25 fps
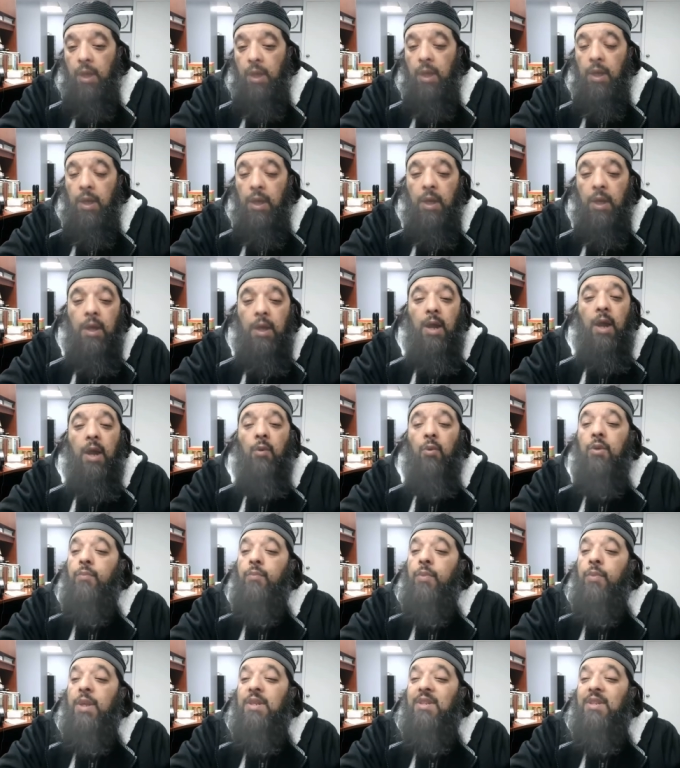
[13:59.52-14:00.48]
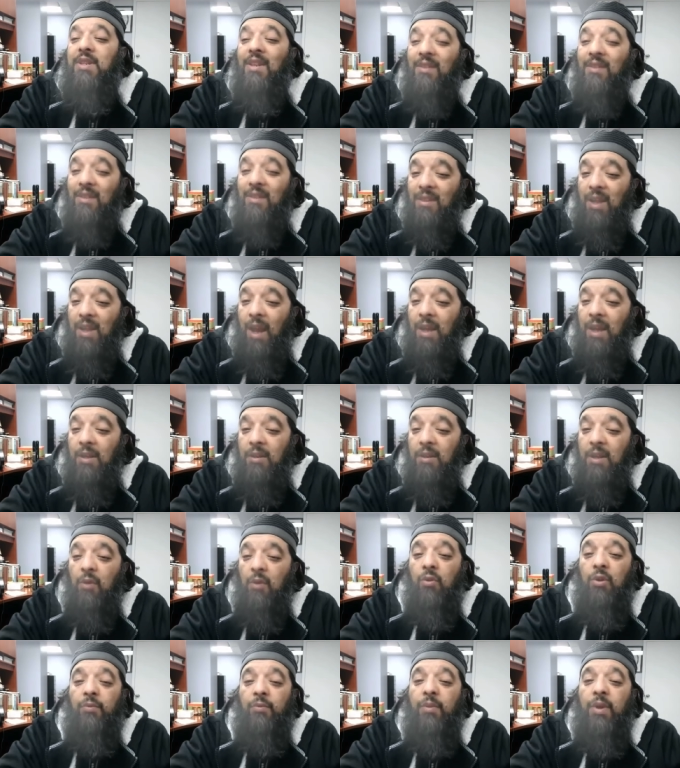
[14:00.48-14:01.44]
Okay? It would be disliked.
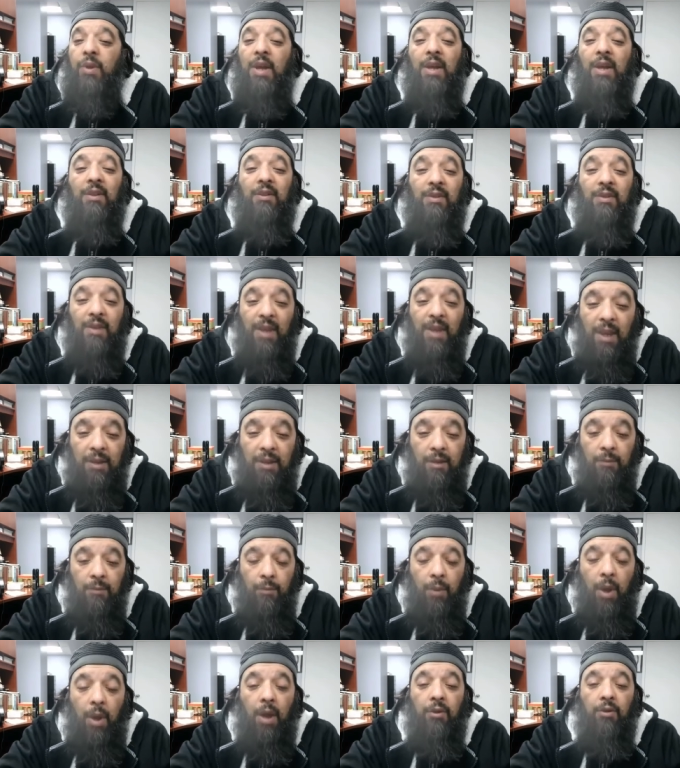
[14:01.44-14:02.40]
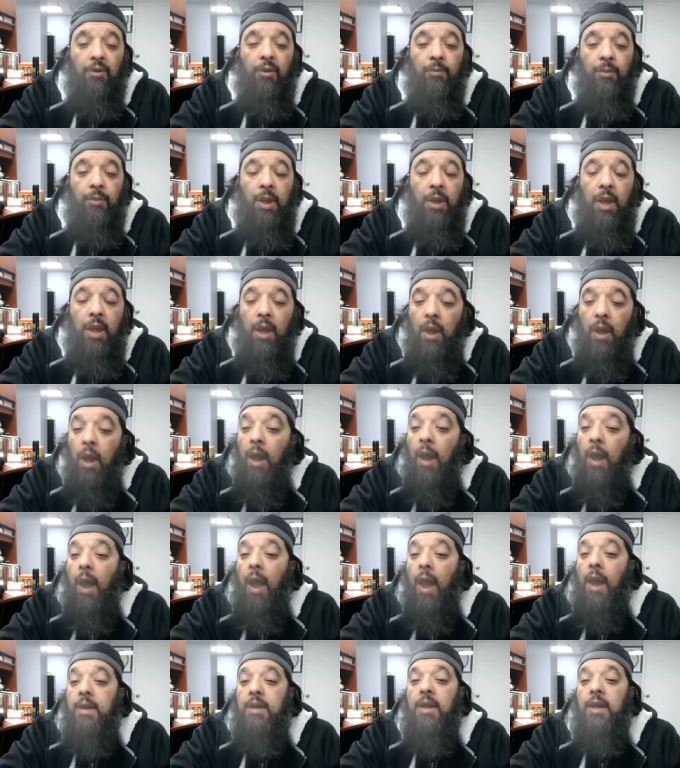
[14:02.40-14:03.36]
It would be a sin, possibly.
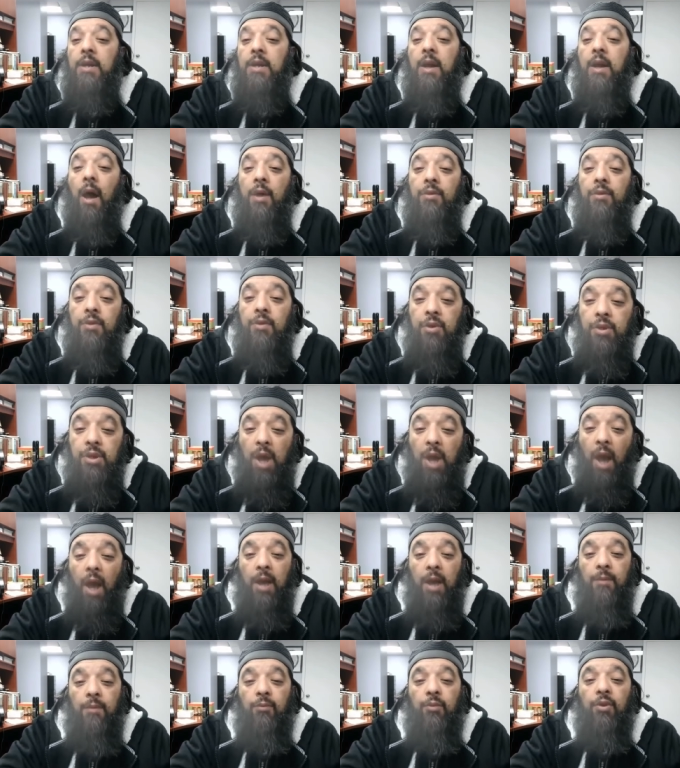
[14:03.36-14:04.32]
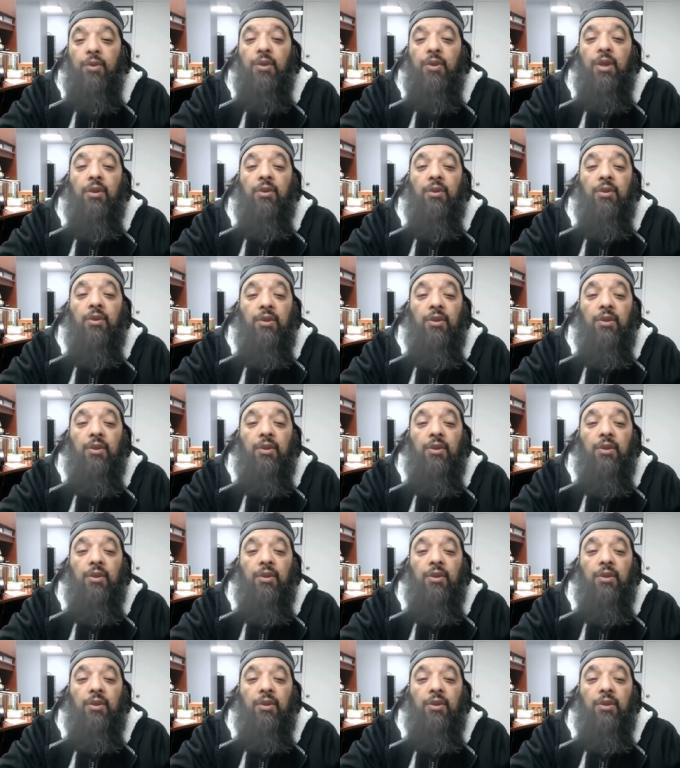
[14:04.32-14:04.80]
And at other times, this